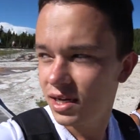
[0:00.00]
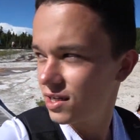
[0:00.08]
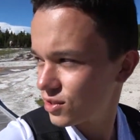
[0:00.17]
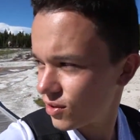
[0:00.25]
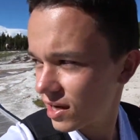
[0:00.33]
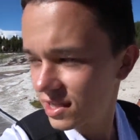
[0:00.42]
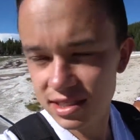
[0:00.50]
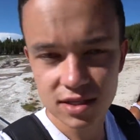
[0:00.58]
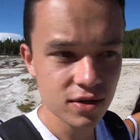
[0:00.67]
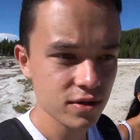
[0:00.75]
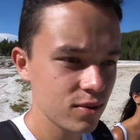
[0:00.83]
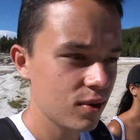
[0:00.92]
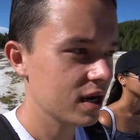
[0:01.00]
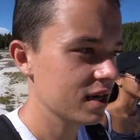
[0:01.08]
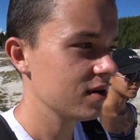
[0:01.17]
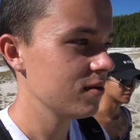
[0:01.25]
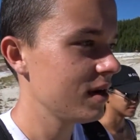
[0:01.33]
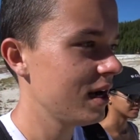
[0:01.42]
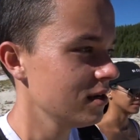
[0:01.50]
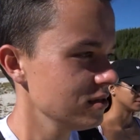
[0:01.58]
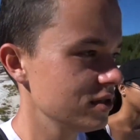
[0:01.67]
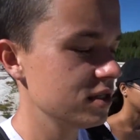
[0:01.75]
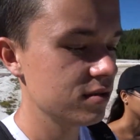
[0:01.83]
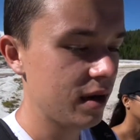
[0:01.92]
It's crazy though. You're walking around,
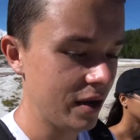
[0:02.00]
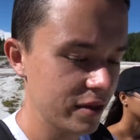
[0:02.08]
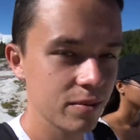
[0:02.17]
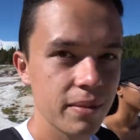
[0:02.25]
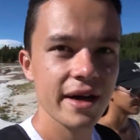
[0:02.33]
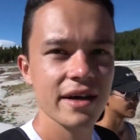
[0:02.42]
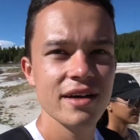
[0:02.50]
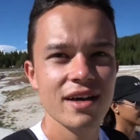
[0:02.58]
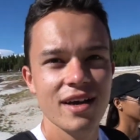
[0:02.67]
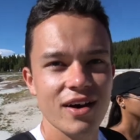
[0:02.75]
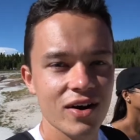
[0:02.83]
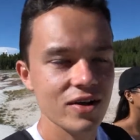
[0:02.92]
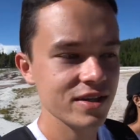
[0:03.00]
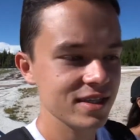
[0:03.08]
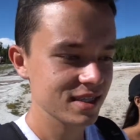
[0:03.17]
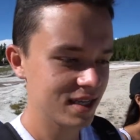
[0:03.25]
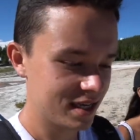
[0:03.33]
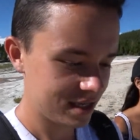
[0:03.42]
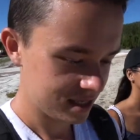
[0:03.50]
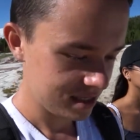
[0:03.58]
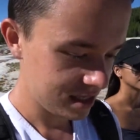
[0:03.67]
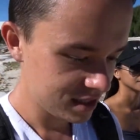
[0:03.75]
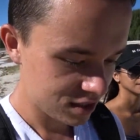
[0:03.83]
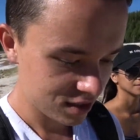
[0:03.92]
you're surrounded by all these like
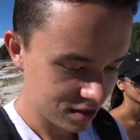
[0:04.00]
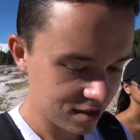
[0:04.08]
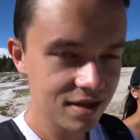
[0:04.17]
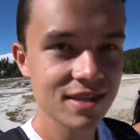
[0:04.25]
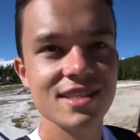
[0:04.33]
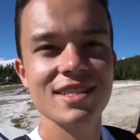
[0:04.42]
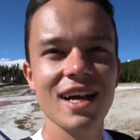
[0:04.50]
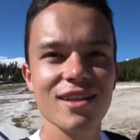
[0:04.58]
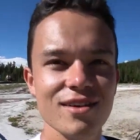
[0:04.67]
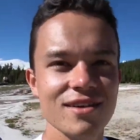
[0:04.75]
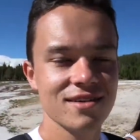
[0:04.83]
interstellar